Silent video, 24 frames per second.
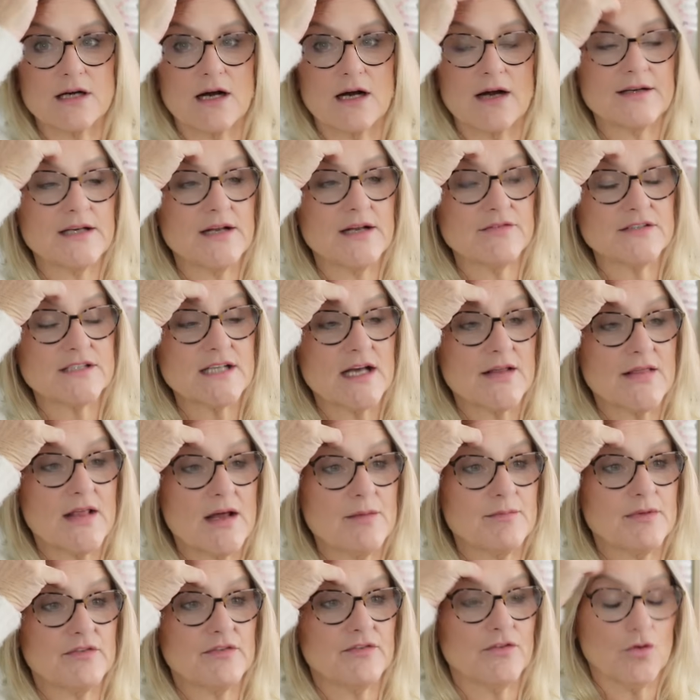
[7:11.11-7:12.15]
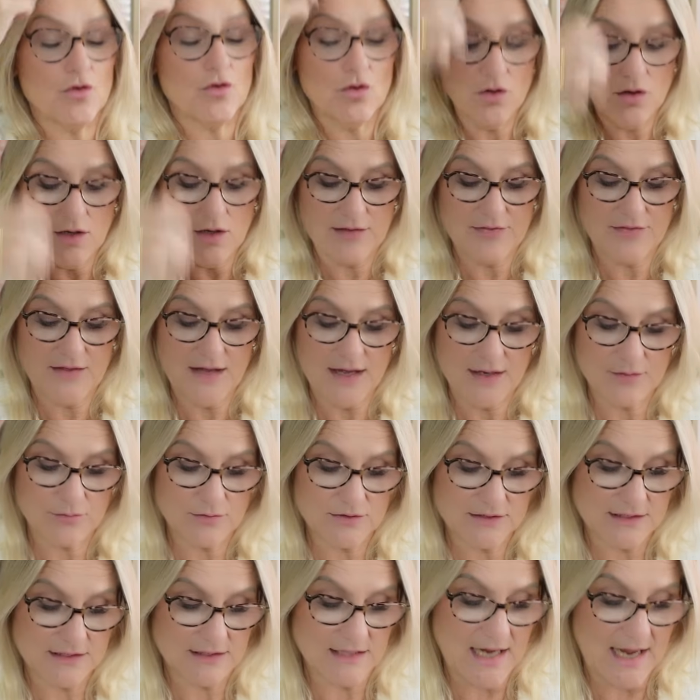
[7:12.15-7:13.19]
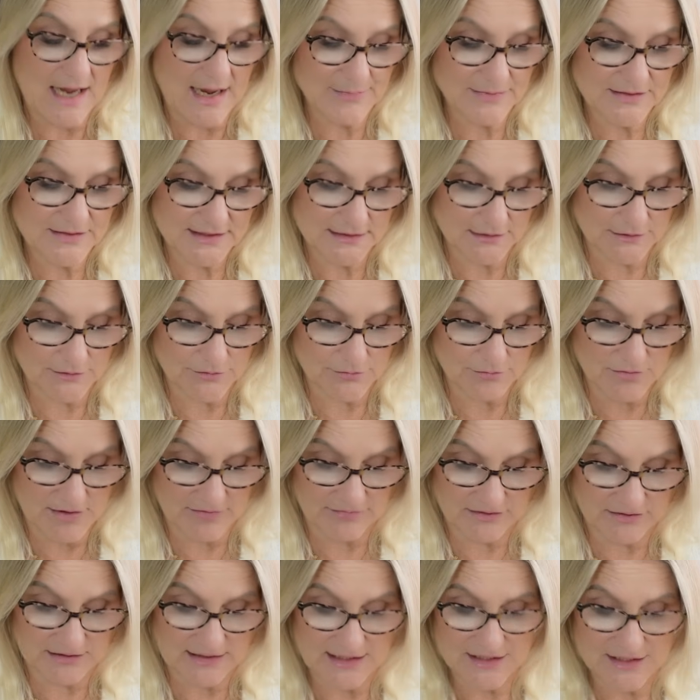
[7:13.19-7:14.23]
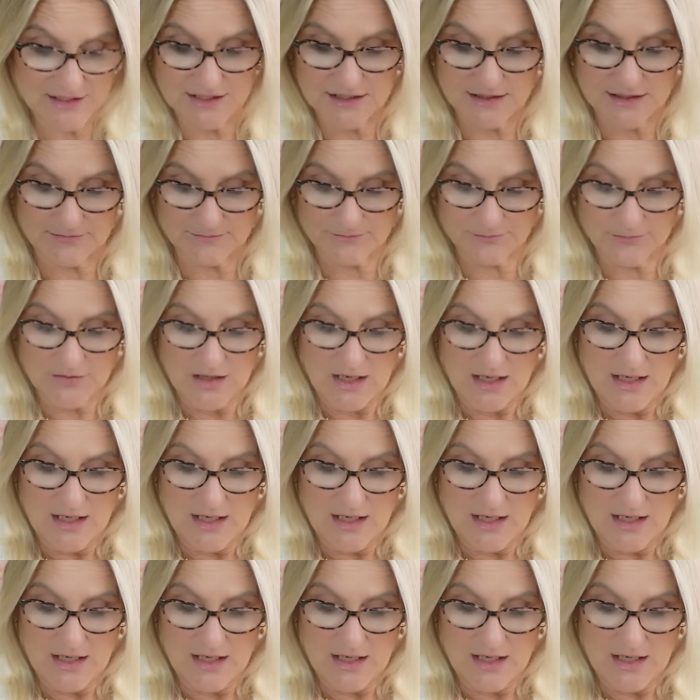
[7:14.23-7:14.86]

I'd never done that before, and that was an absolute revelation.